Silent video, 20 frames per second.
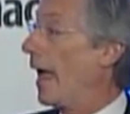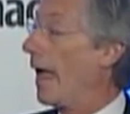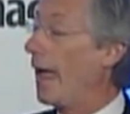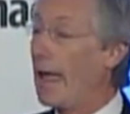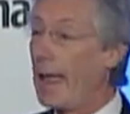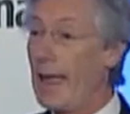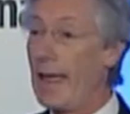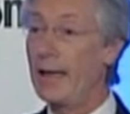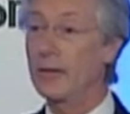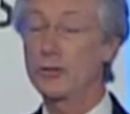
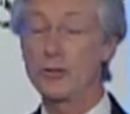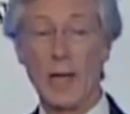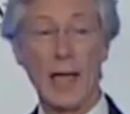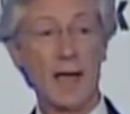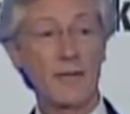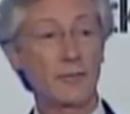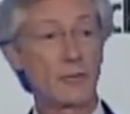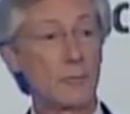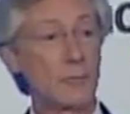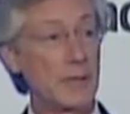And you
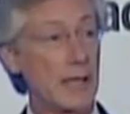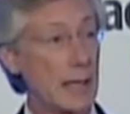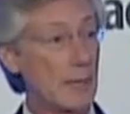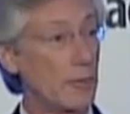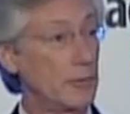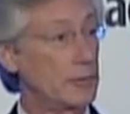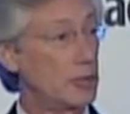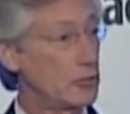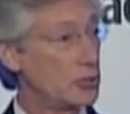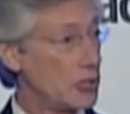have to be
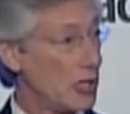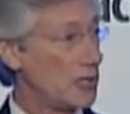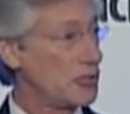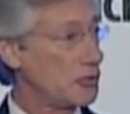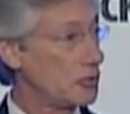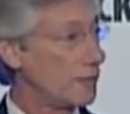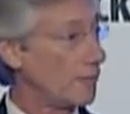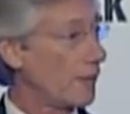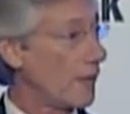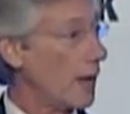able to
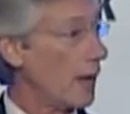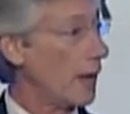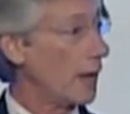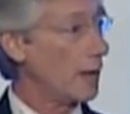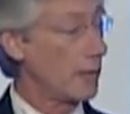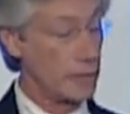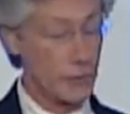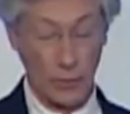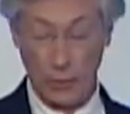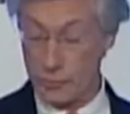justify
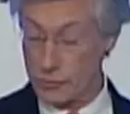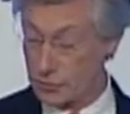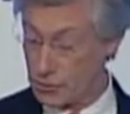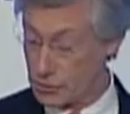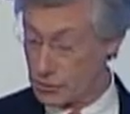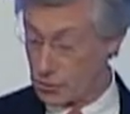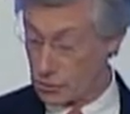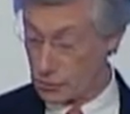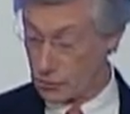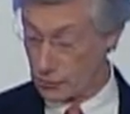those
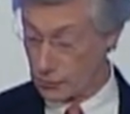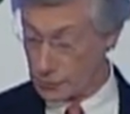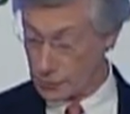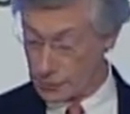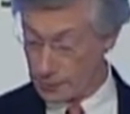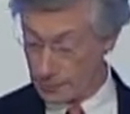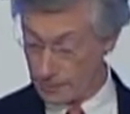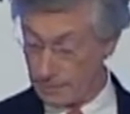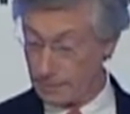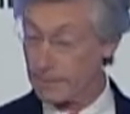decisions.
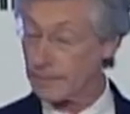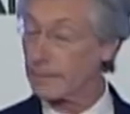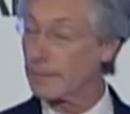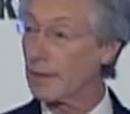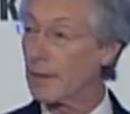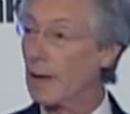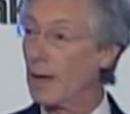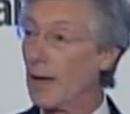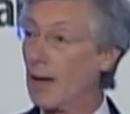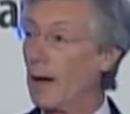
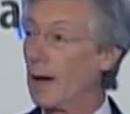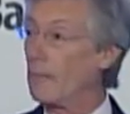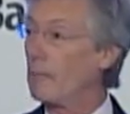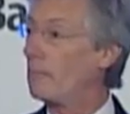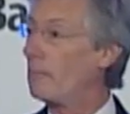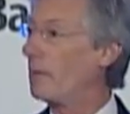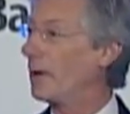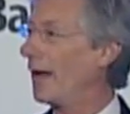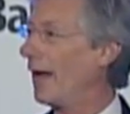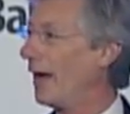
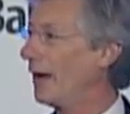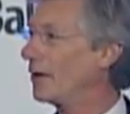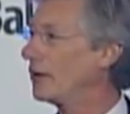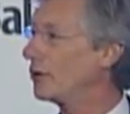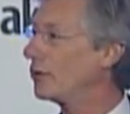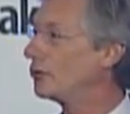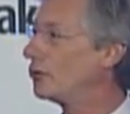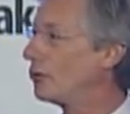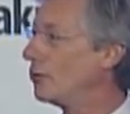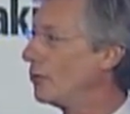But how do
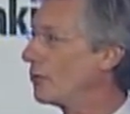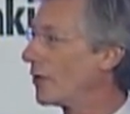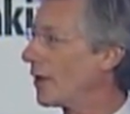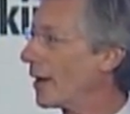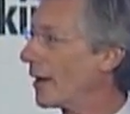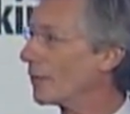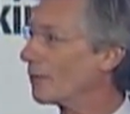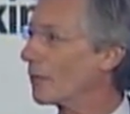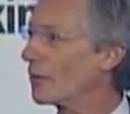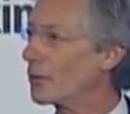you do
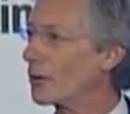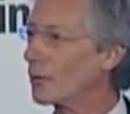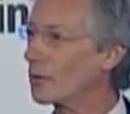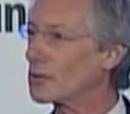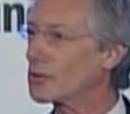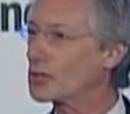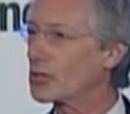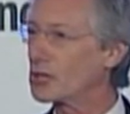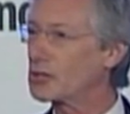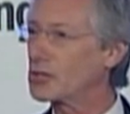that when there
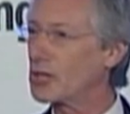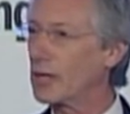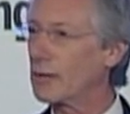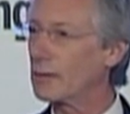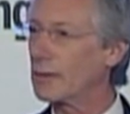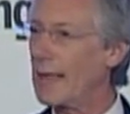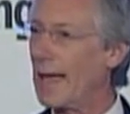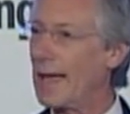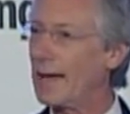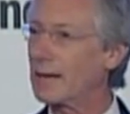is such a
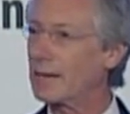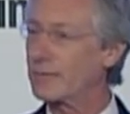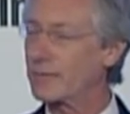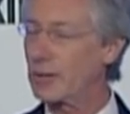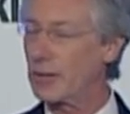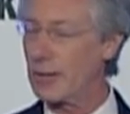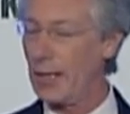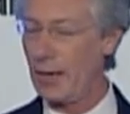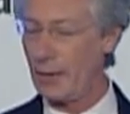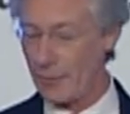lack of
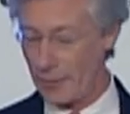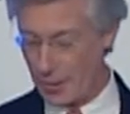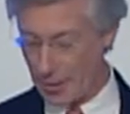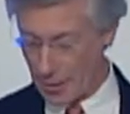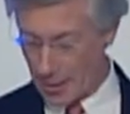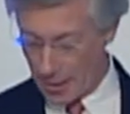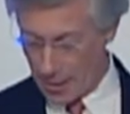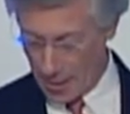clarity